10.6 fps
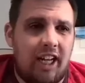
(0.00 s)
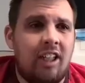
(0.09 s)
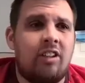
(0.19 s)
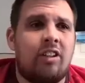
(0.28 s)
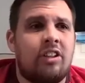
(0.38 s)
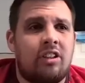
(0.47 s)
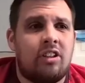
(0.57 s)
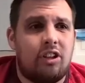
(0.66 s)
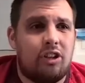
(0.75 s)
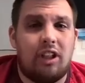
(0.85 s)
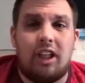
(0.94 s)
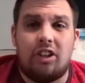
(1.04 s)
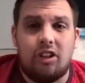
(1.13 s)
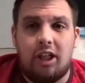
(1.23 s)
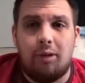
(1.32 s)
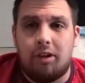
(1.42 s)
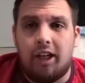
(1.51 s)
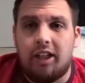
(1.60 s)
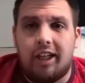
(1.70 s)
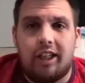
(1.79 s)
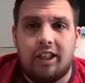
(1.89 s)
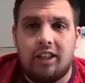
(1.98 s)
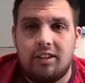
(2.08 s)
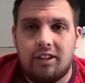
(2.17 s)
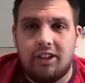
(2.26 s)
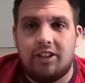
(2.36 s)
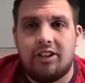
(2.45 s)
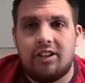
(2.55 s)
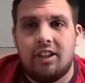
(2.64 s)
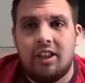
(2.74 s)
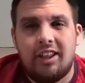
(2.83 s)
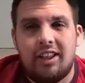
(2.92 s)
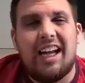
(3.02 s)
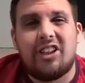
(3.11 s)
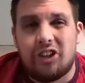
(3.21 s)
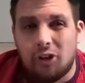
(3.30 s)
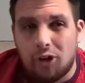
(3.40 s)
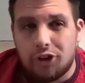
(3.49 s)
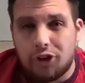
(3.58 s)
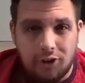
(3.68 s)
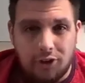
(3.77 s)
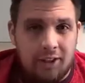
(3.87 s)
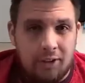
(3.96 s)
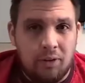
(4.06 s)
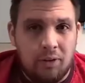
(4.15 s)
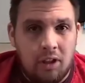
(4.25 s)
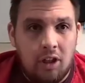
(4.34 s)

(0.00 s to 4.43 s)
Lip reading: England should actually keep their head high because, yes, they lost 2-0,